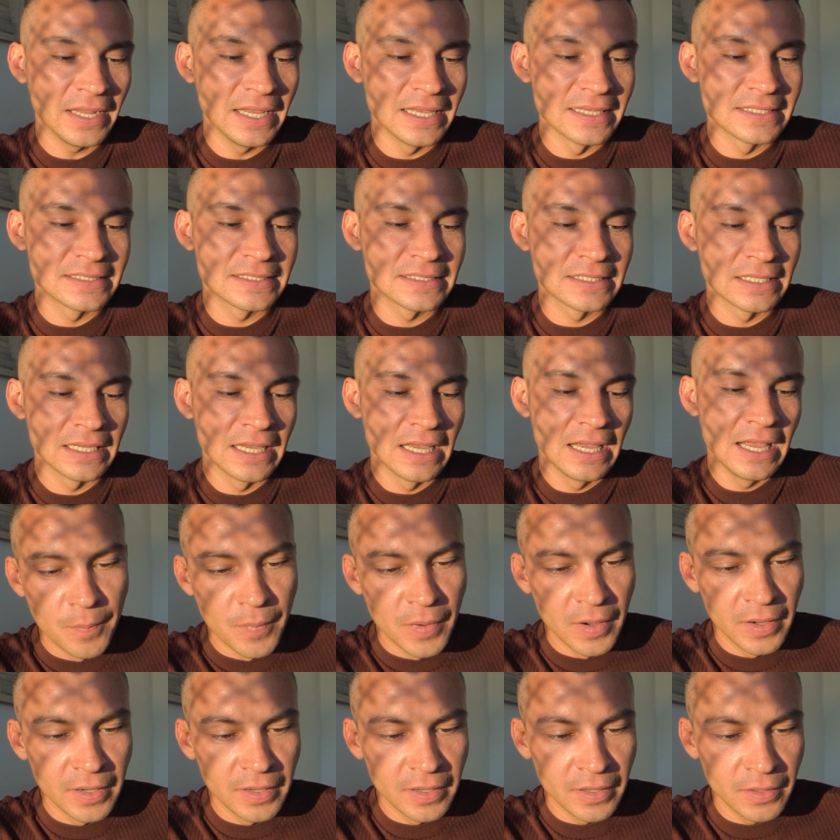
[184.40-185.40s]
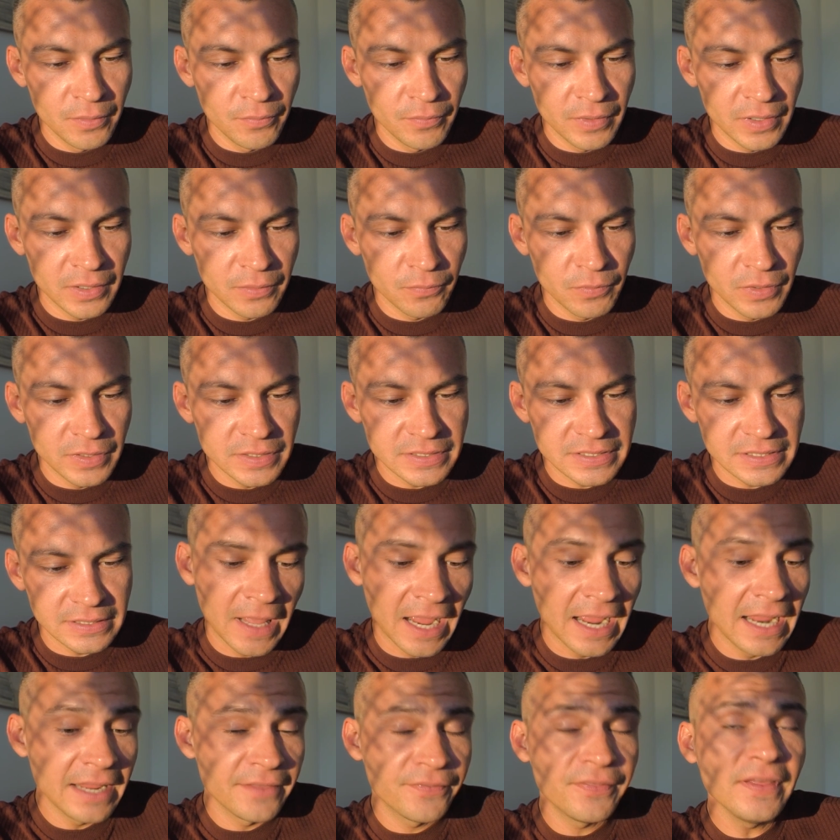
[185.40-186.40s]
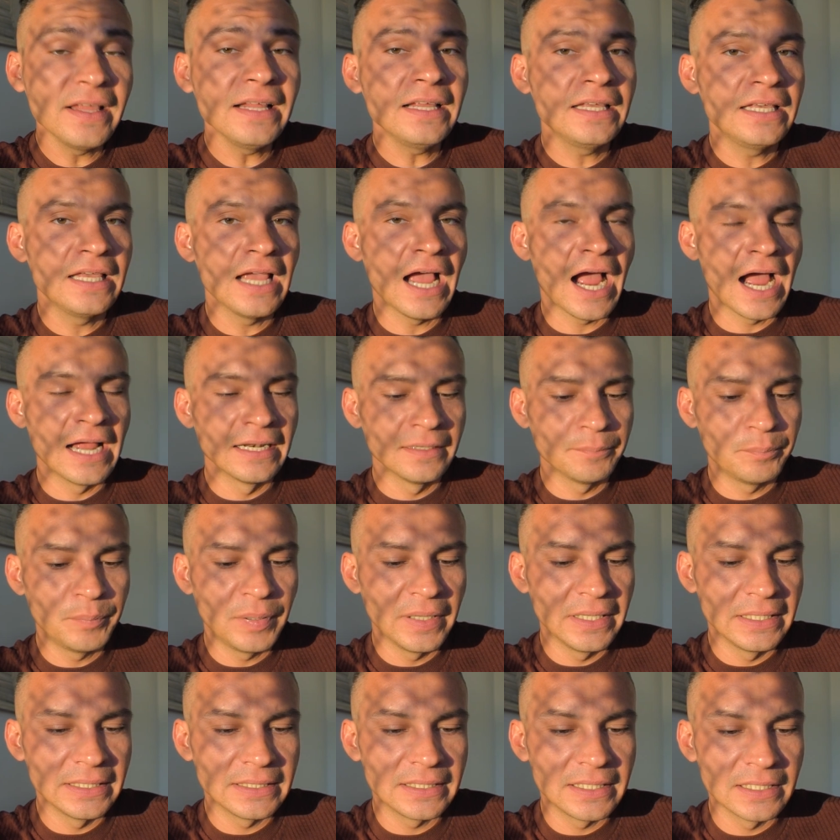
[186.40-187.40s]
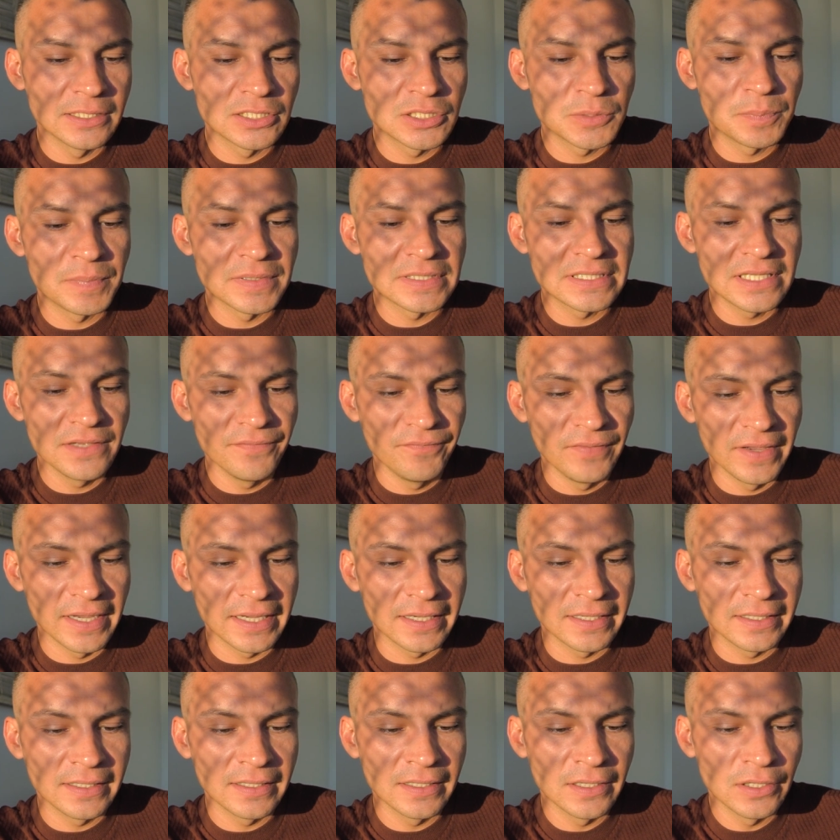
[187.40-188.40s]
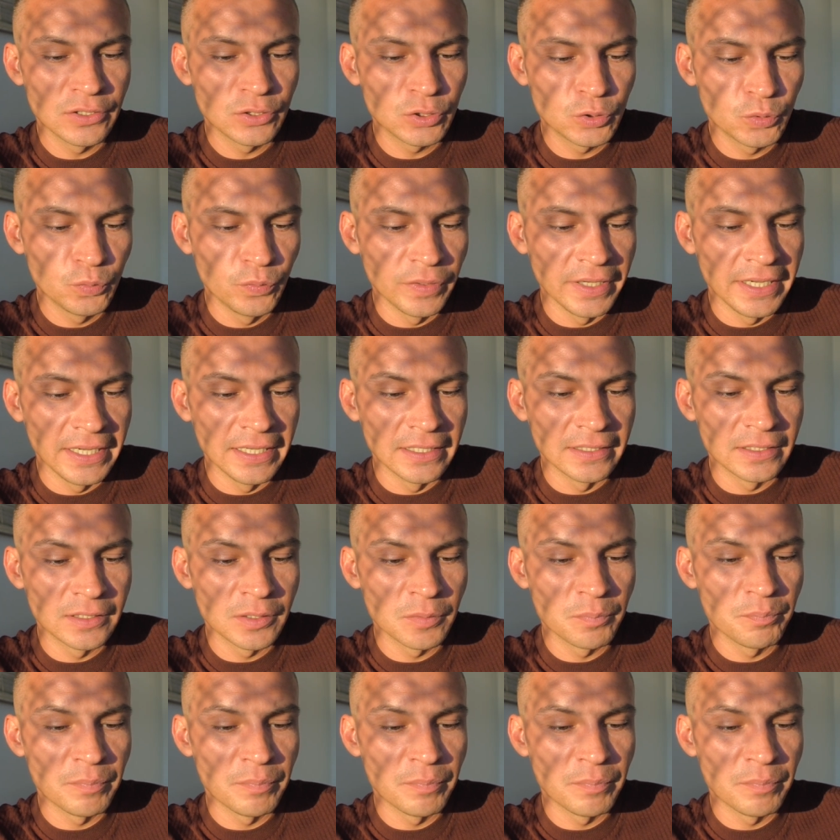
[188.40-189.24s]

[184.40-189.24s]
his uh, where was it I think he unpinned the specific tweet,